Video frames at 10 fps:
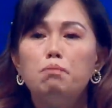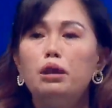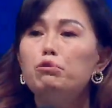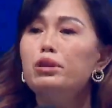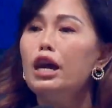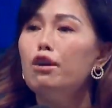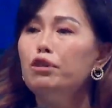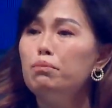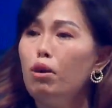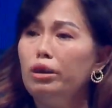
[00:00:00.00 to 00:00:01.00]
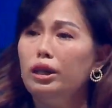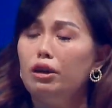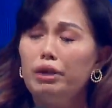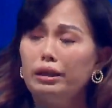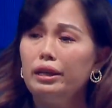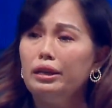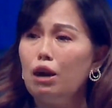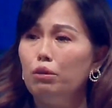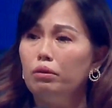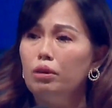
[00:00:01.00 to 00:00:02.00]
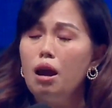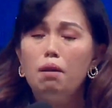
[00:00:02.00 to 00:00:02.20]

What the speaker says: But we never bother writing down.